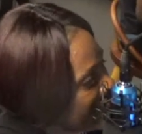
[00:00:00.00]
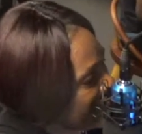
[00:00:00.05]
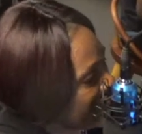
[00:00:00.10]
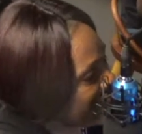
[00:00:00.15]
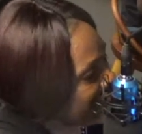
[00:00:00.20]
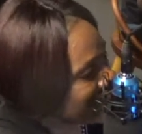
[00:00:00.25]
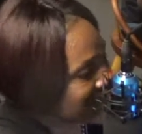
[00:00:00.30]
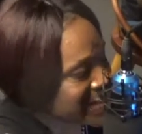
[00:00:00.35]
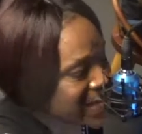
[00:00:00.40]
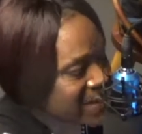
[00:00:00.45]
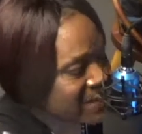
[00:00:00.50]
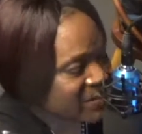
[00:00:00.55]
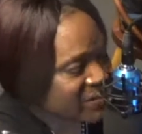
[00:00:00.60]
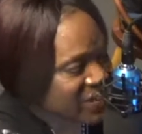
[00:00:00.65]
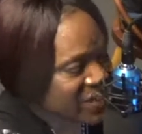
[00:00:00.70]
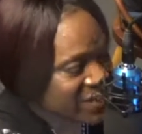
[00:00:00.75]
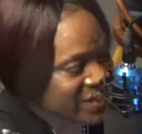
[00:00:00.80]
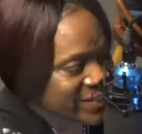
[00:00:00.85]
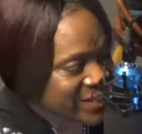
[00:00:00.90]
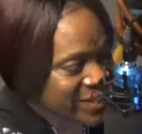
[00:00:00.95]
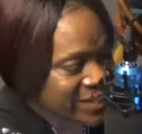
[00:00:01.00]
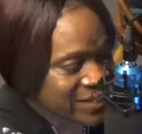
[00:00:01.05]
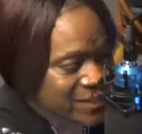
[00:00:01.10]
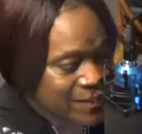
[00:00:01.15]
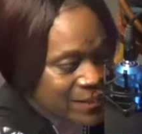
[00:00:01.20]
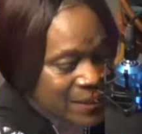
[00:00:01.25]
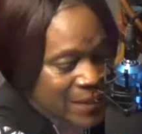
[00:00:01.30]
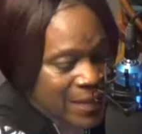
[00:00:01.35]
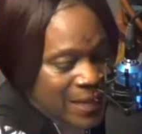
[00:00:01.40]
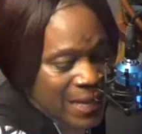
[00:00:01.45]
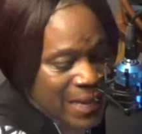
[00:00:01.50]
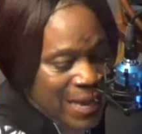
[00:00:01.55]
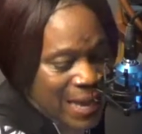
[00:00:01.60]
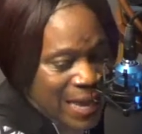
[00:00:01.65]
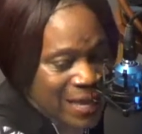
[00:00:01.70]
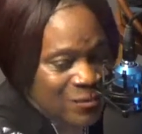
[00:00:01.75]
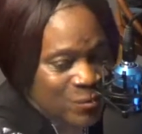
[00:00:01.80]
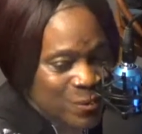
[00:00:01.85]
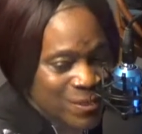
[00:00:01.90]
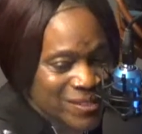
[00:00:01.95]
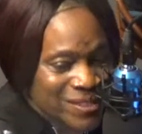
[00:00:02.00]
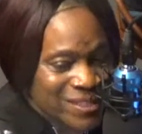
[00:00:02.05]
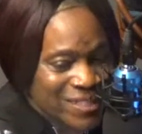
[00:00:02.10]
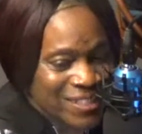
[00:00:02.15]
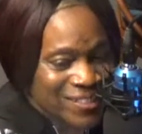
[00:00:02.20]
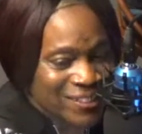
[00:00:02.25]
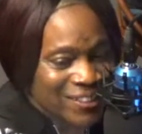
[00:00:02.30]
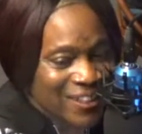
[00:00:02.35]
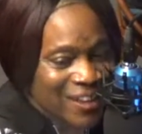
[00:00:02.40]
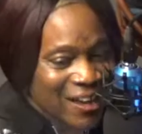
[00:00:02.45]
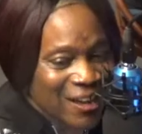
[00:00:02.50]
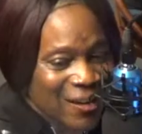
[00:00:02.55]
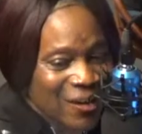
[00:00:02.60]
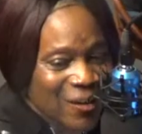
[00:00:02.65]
in St. Vincent. And we still are.